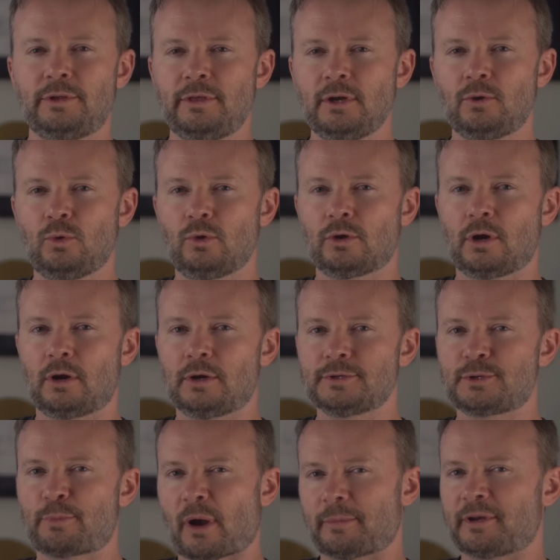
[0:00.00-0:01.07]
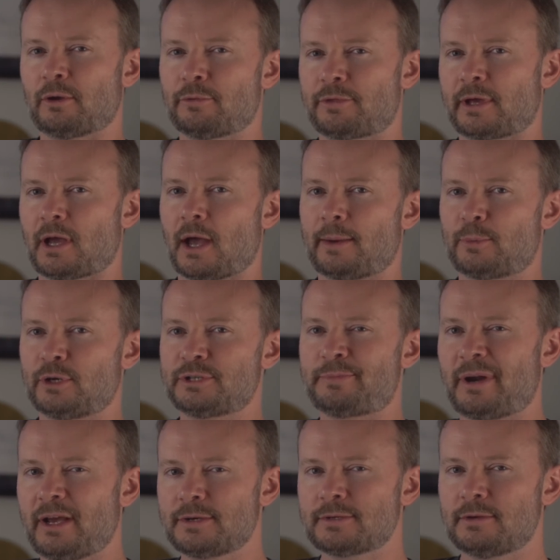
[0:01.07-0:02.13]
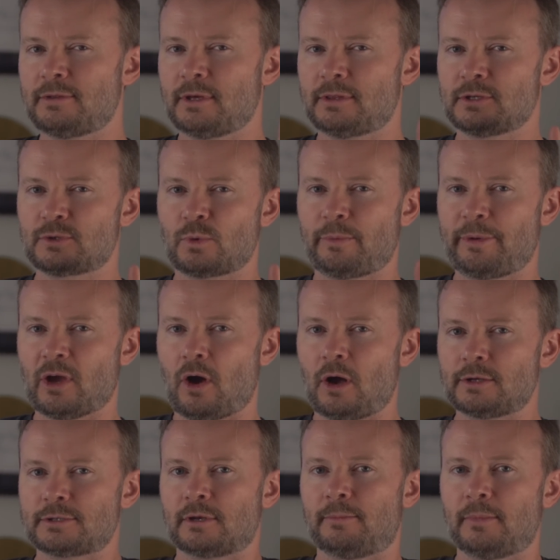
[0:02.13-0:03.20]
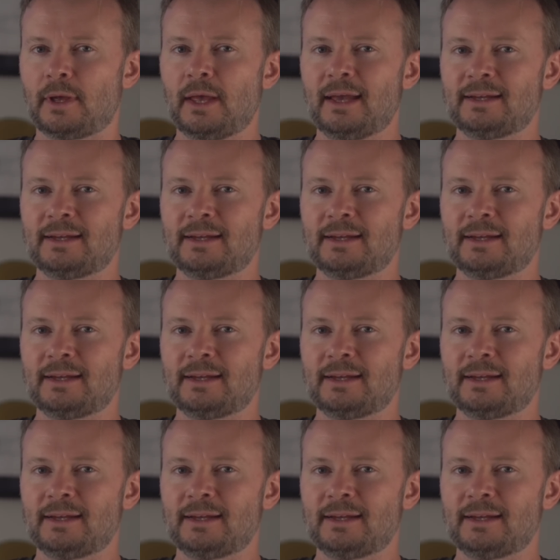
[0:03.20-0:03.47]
you think cool cars, you probably don't think hybrids, but I actually think this would be awesome.